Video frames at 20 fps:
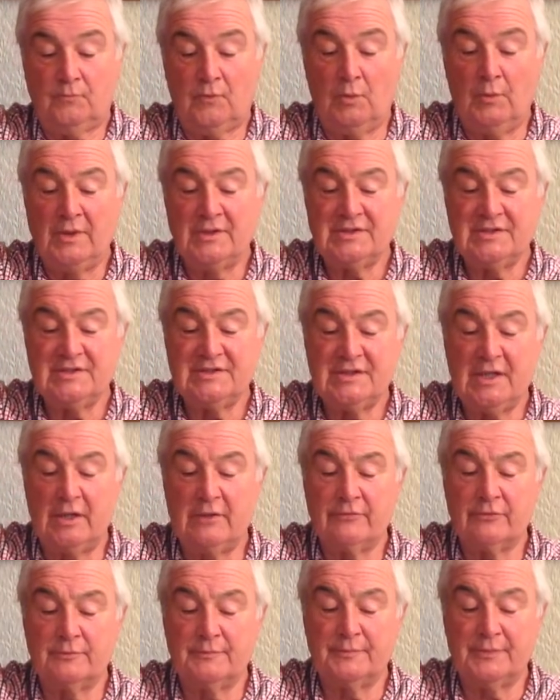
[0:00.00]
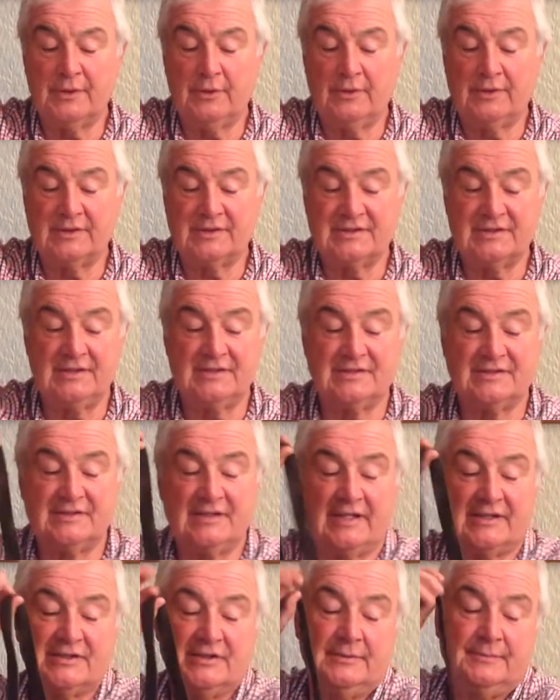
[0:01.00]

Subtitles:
once it's over and behind its ears, is actually